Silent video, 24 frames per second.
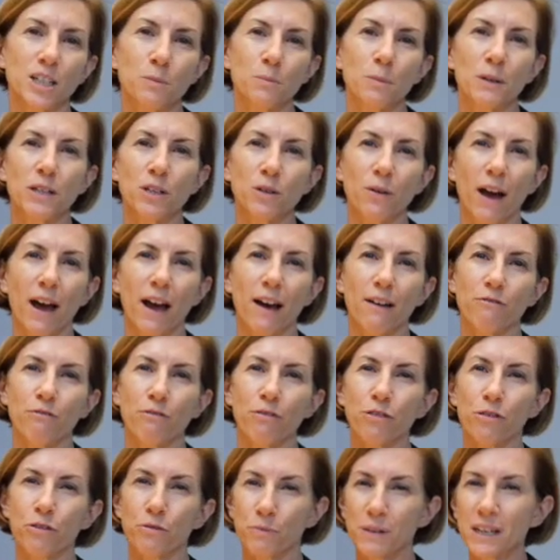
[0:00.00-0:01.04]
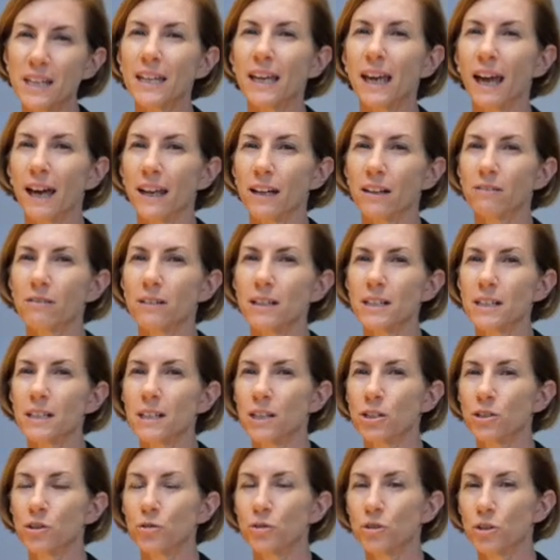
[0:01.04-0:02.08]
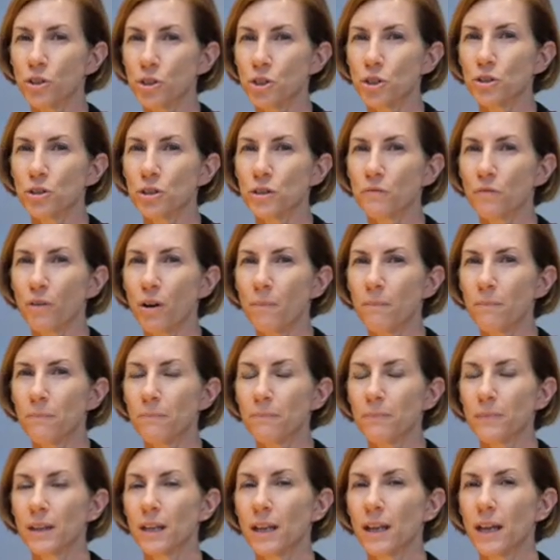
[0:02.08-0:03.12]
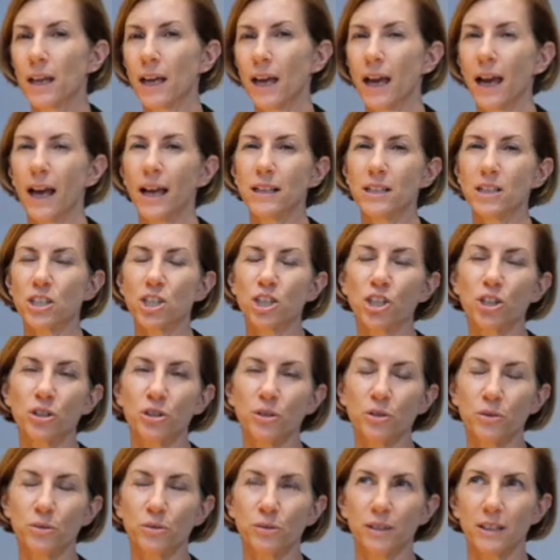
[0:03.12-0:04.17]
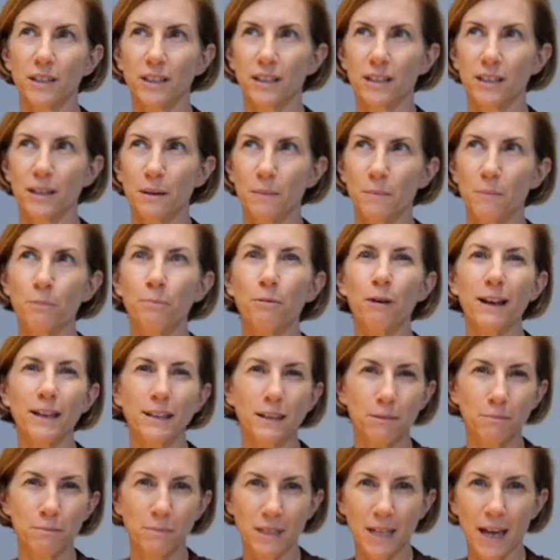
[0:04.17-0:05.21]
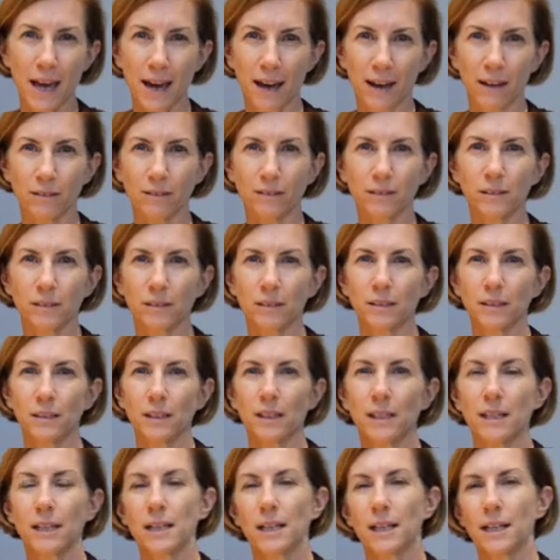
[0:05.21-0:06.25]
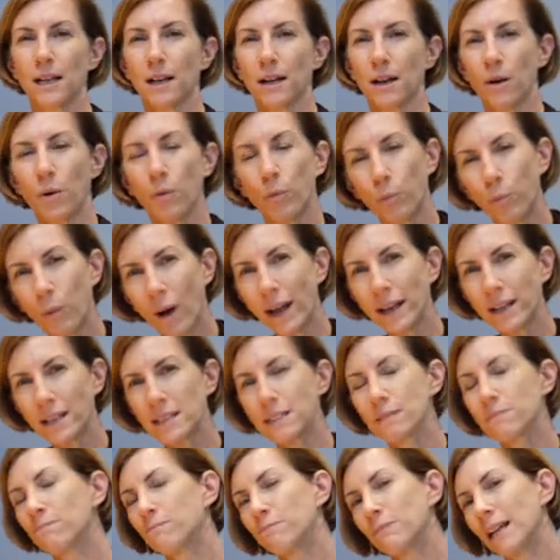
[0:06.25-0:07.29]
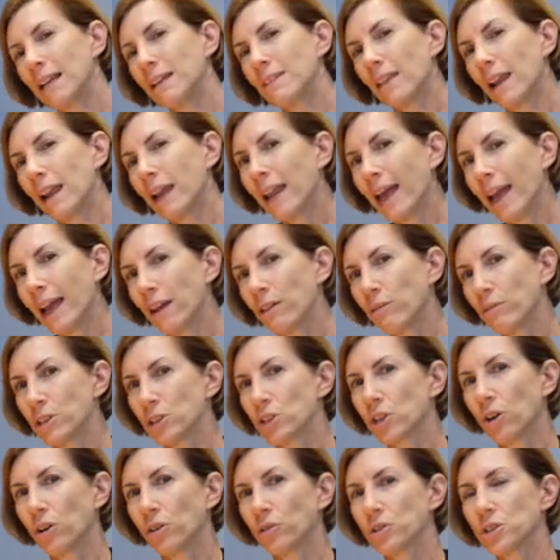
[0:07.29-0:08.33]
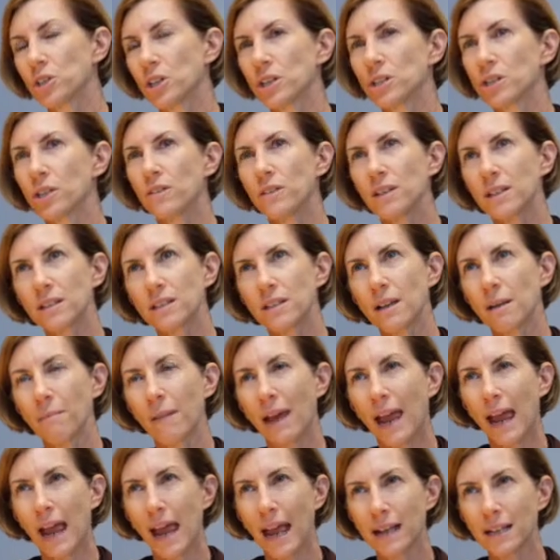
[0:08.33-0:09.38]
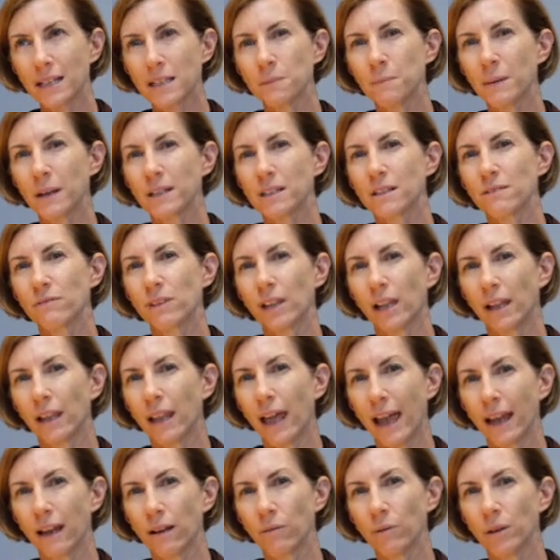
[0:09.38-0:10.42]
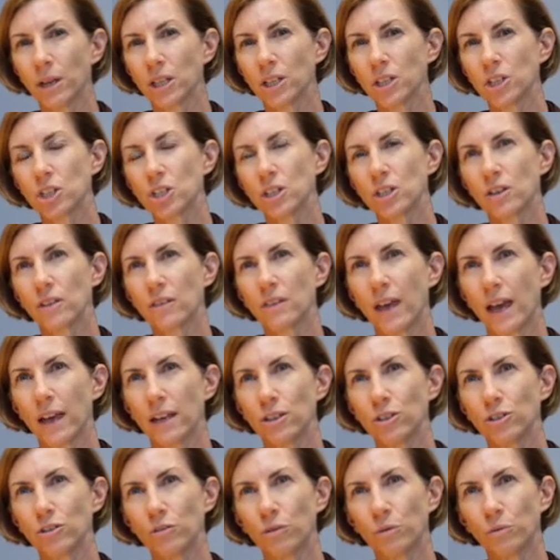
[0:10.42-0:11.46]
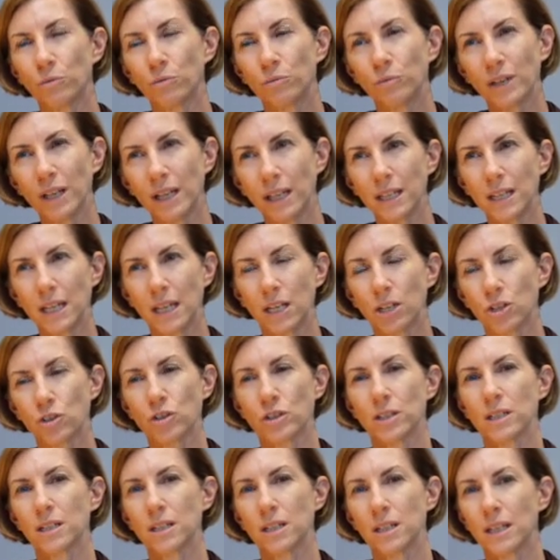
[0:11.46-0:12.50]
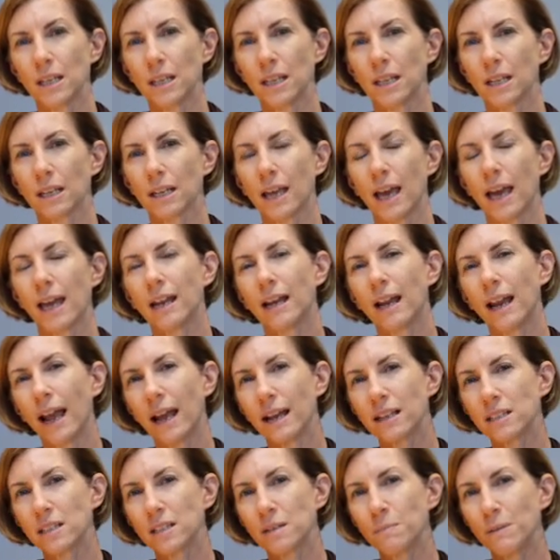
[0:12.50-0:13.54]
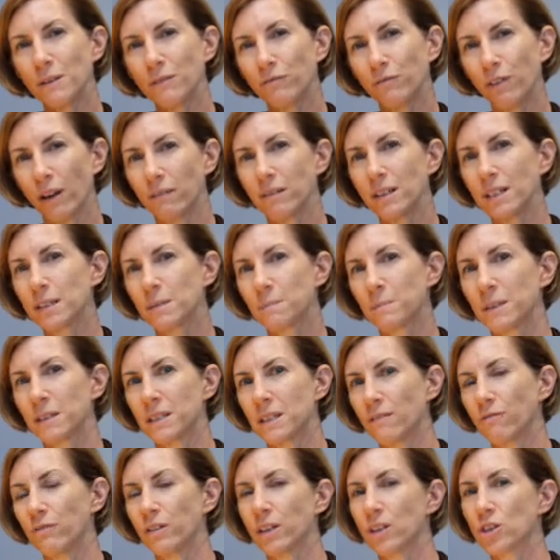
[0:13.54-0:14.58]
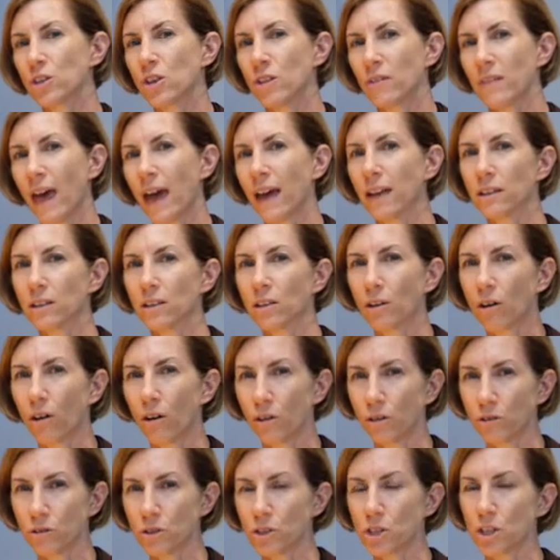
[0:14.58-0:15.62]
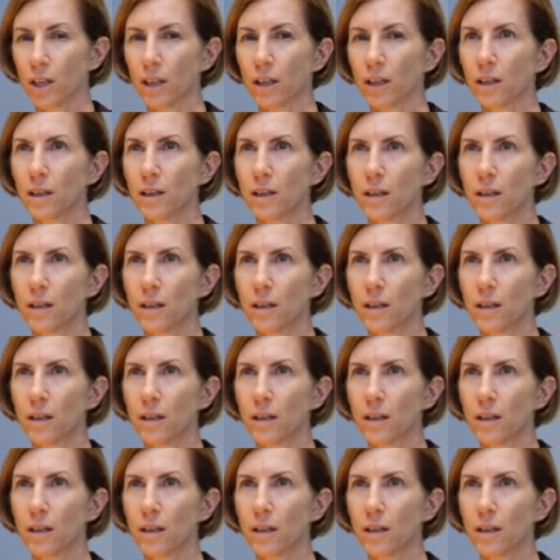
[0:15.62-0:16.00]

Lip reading: B, you have 3 categories that you can choose from, and to break them down, one is really the language culture. So there's some aspect of the language that you're really interested in, and it has to be very specific to that culture.